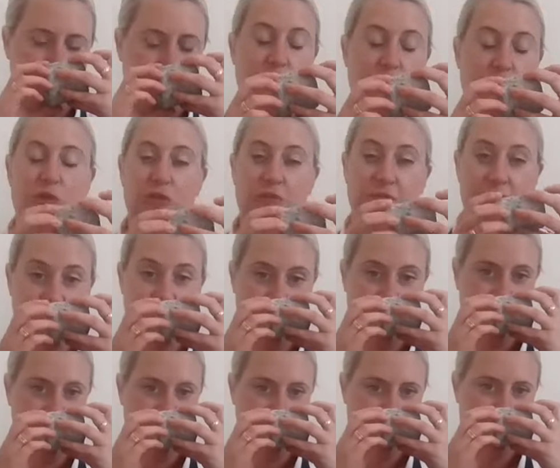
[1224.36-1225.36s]
truffle.
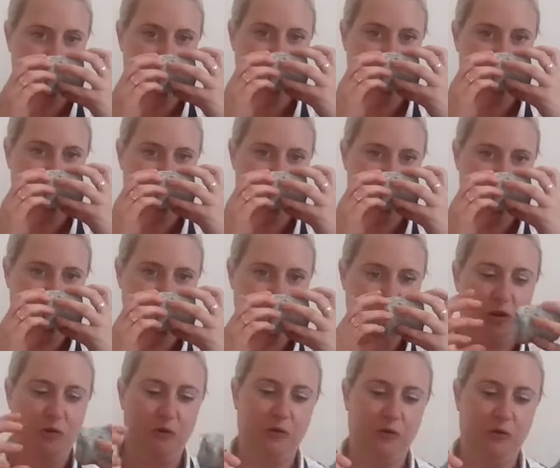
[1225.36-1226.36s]

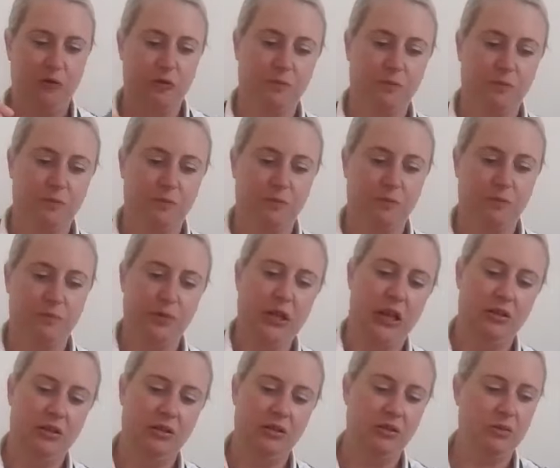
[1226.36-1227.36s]
Truffle.
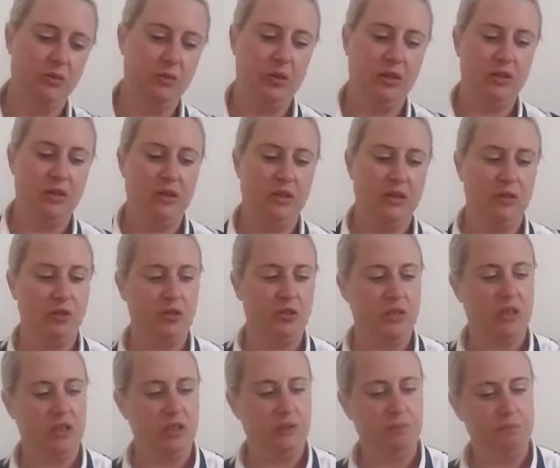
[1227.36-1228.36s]
Okay. Well, that's
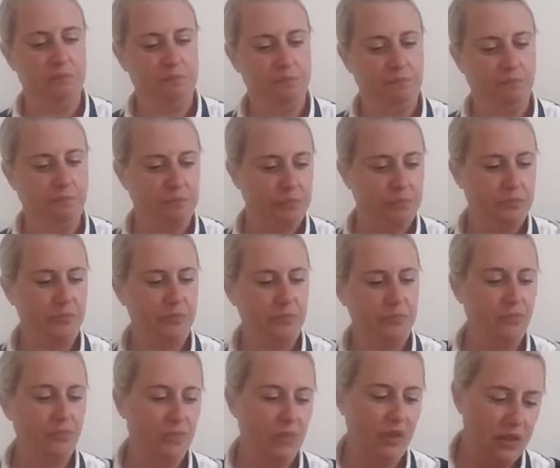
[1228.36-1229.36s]
interesting.
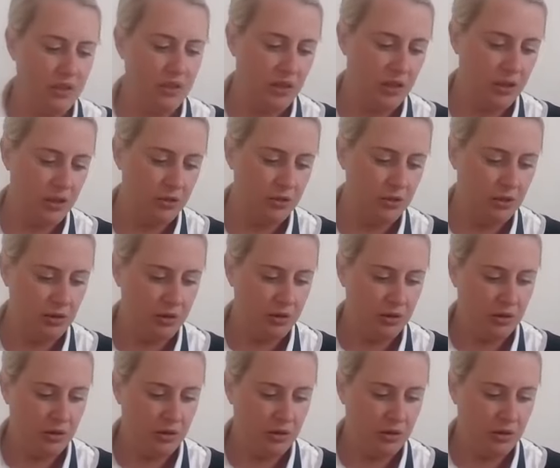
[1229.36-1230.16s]
So